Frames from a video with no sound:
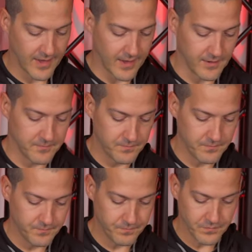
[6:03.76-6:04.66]
gain.
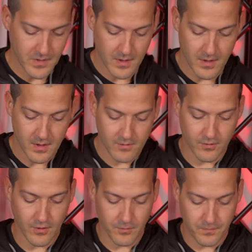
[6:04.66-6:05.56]

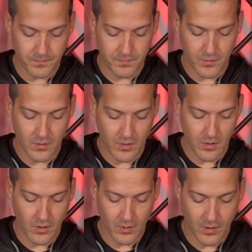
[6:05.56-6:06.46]
So
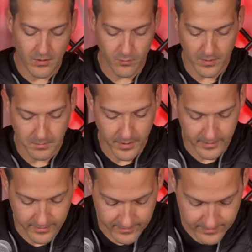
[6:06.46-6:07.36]
as we
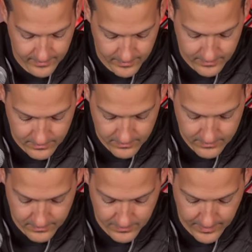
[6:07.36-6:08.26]
plug this in,
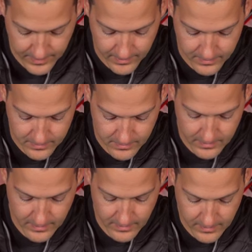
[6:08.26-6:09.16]
kind of
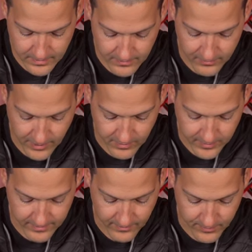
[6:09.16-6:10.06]
surrounding
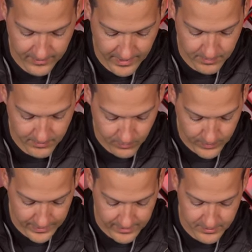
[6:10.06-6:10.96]
myself with the cables,
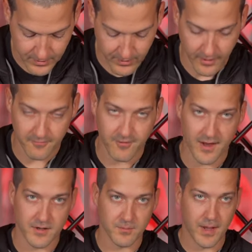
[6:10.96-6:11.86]
we need to turn on
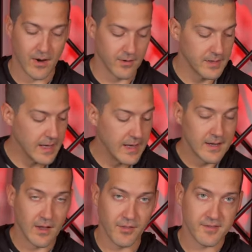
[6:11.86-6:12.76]
phantom power.
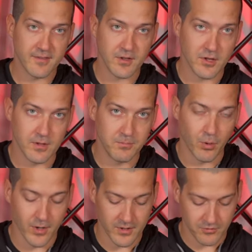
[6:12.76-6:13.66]
Now this is a good
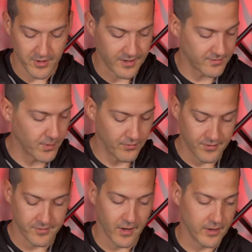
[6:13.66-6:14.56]
point to raise about
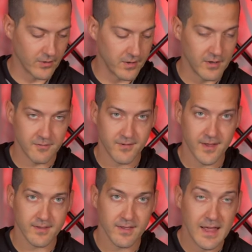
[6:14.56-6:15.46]
this audio
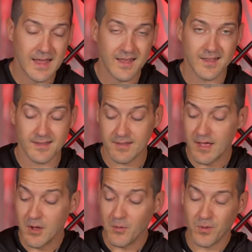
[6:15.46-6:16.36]
interface is
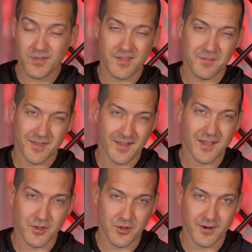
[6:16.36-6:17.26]
with something like
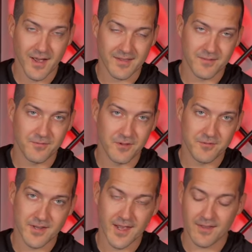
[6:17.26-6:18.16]
a Shure
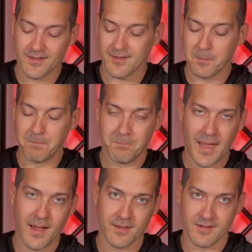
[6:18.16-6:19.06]
SM58 that's a
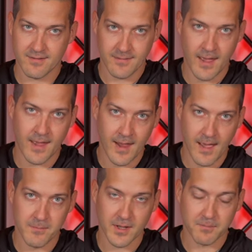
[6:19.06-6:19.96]
balanced
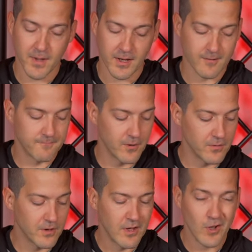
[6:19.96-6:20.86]
dynamic
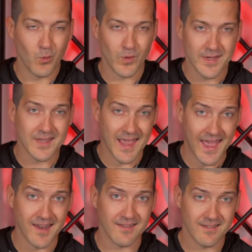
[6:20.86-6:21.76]
microphone, we
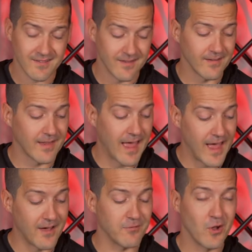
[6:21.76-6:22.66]
can still
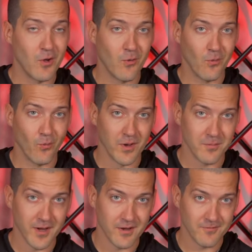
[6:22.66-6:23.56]
have one
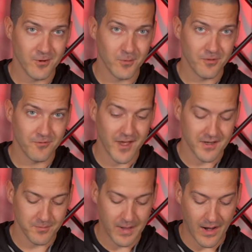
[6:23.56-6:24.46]
microphone with
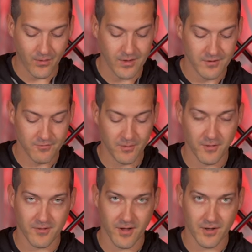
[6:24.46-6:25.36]
phantom power from
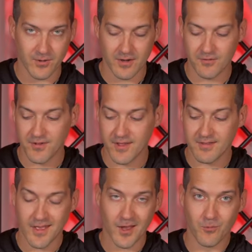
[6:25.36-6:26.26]
this audio
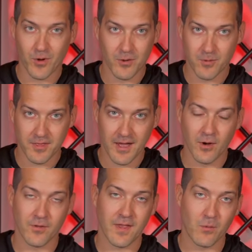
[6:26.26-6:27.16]
interface and one
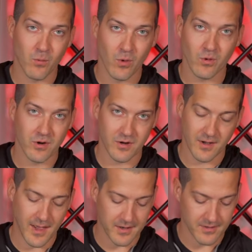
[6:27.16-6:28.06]
without. That won't
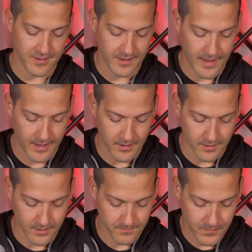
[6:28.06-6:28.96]
hurt anything at
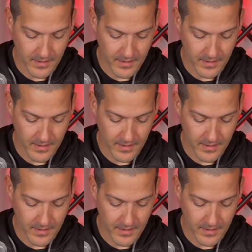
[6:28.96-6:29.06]
all.